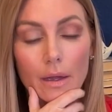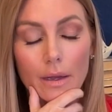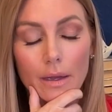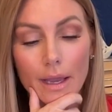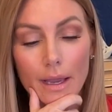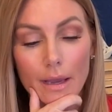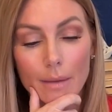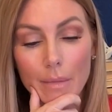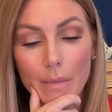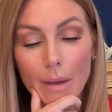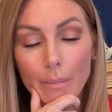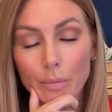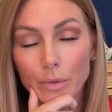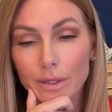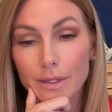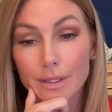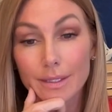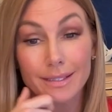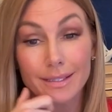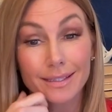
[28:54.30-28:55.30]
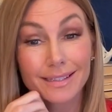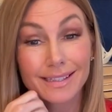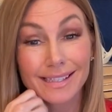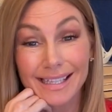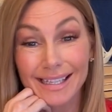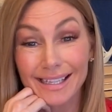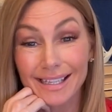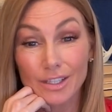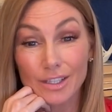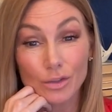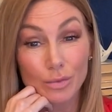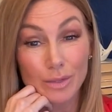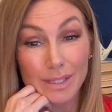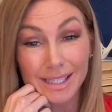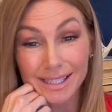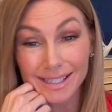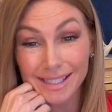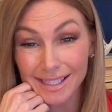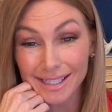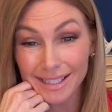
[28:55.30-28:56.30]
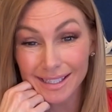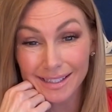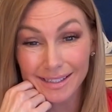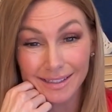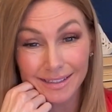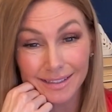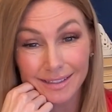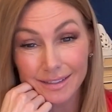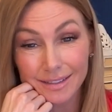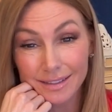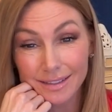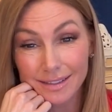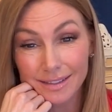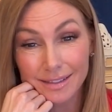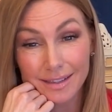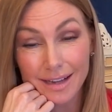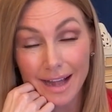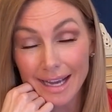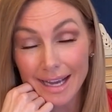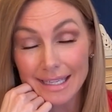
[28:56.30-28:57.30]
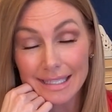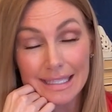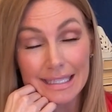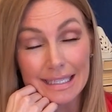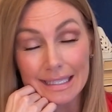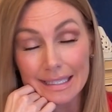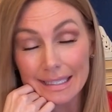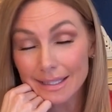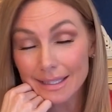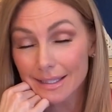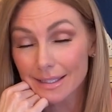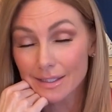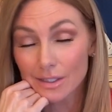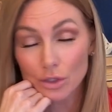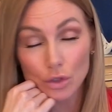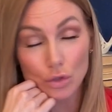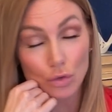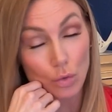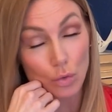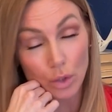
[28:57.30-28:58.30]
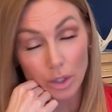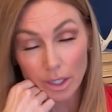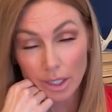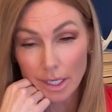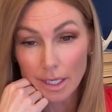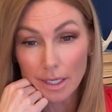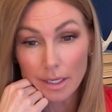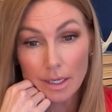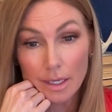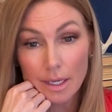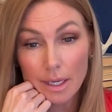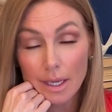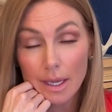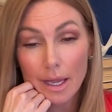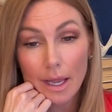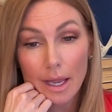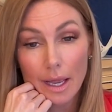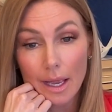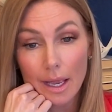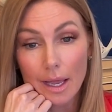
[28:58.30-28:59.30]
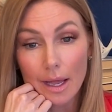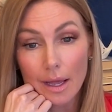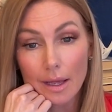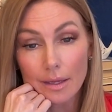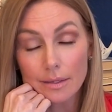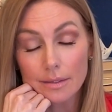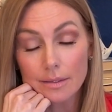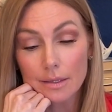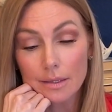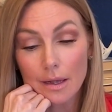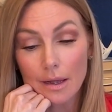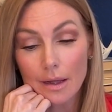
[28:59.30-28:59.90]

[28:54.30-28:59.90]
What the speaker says: came up with this sick and twisted idea and this story, and